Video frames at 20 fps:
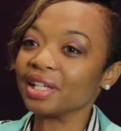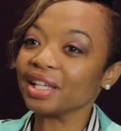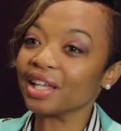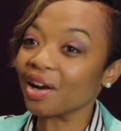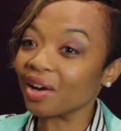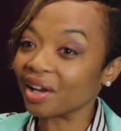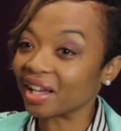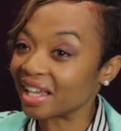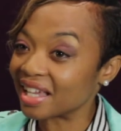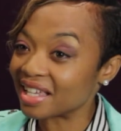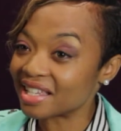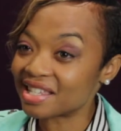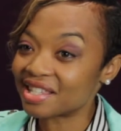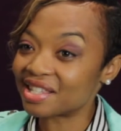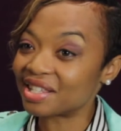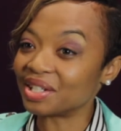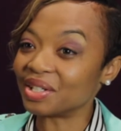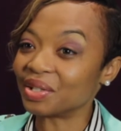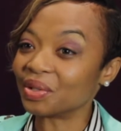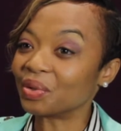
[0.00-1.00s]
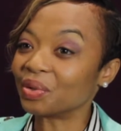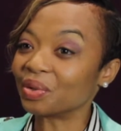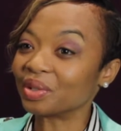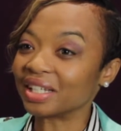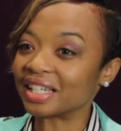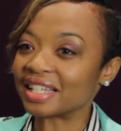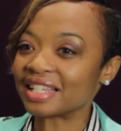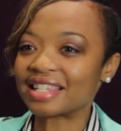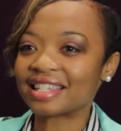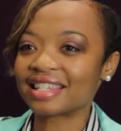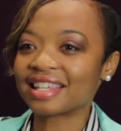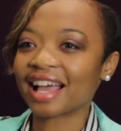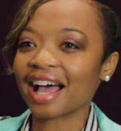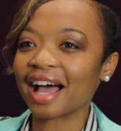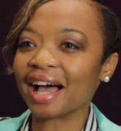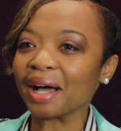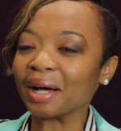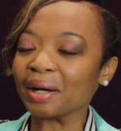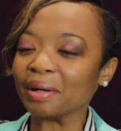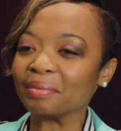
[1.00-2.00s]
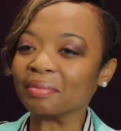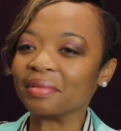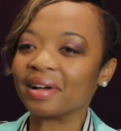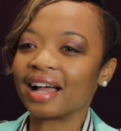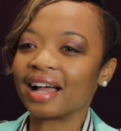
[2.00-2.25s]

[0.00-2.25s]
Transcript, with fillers: youngest to the oldest. Um,